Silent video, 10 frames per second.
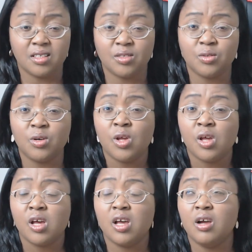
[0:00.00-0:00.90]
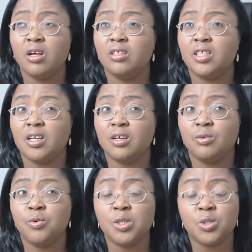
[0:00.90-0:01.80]
And
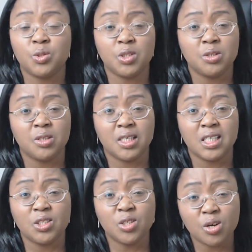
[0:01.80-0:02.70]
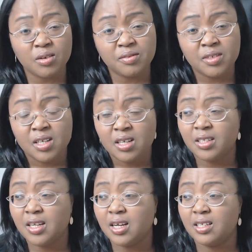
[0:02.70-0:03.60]
when situation get tough,
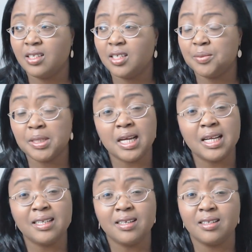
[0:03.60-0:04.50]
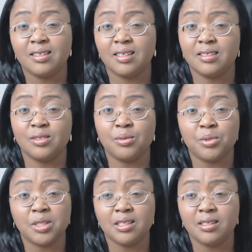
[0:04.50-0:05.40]
that especially that
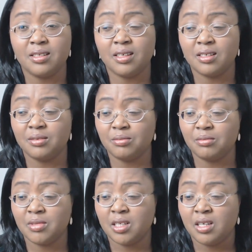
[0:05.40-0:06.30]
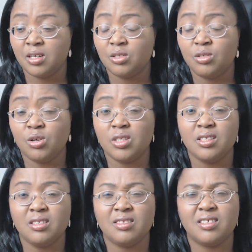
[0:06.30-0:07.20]
somebody
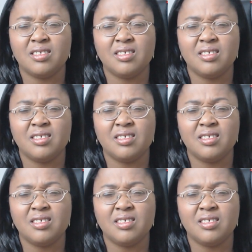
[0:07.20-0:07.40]
doesn't